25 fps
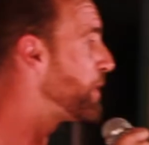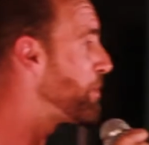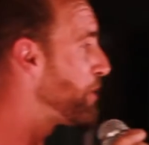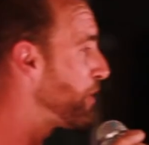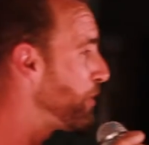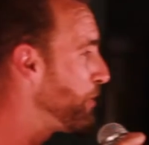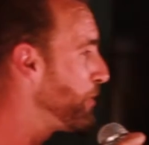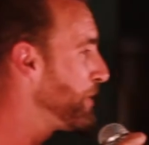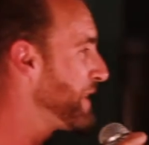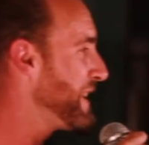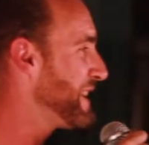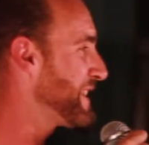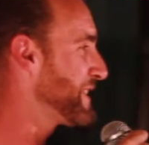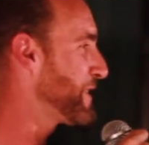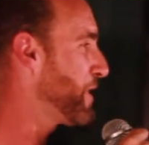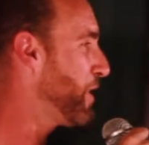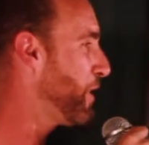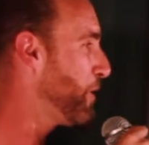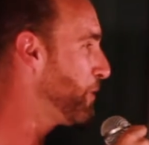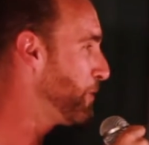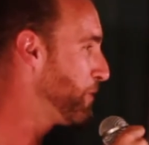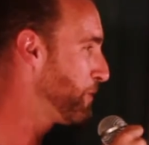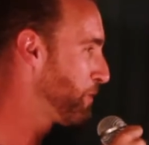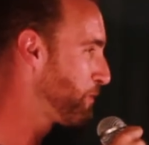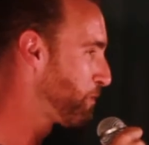the plaudits
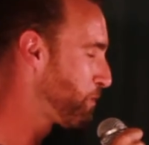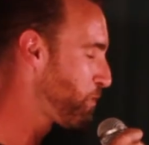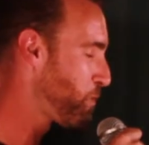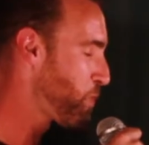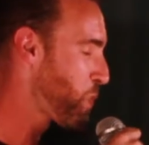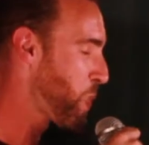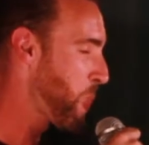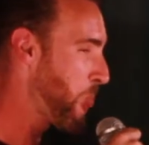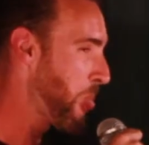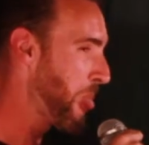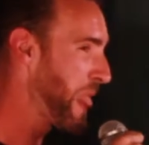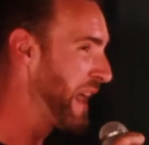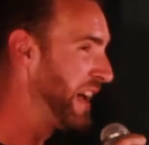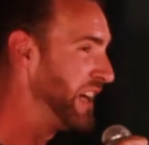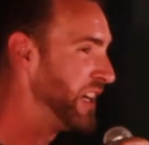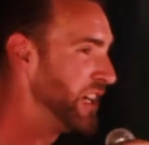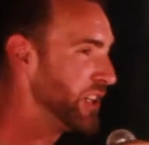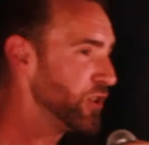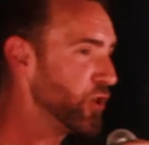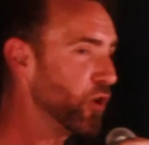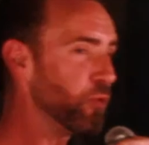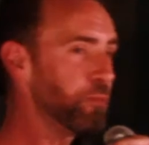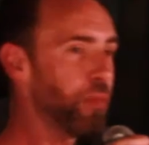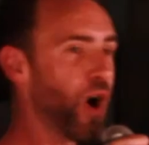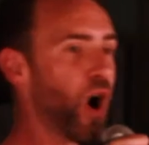go.
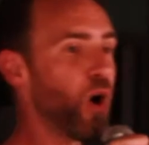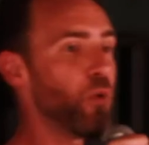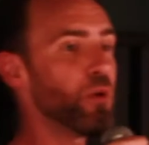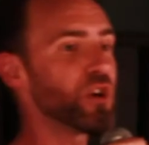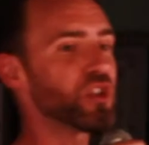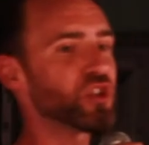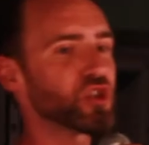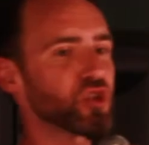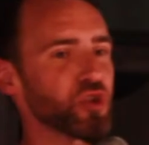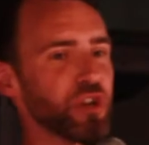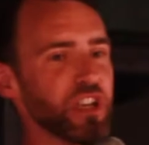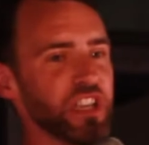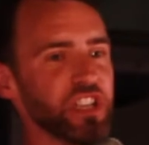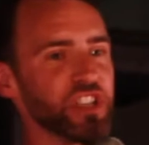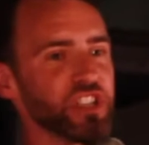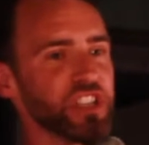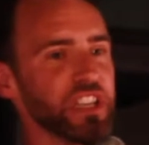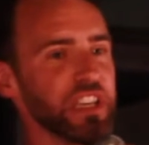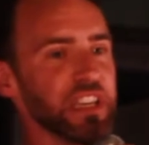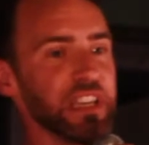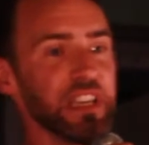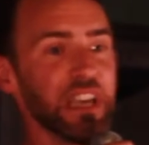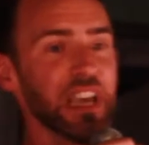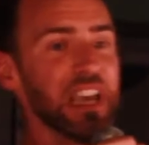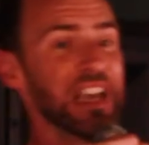Though poetry,
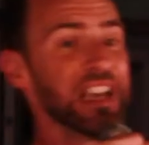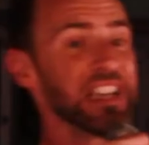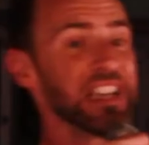she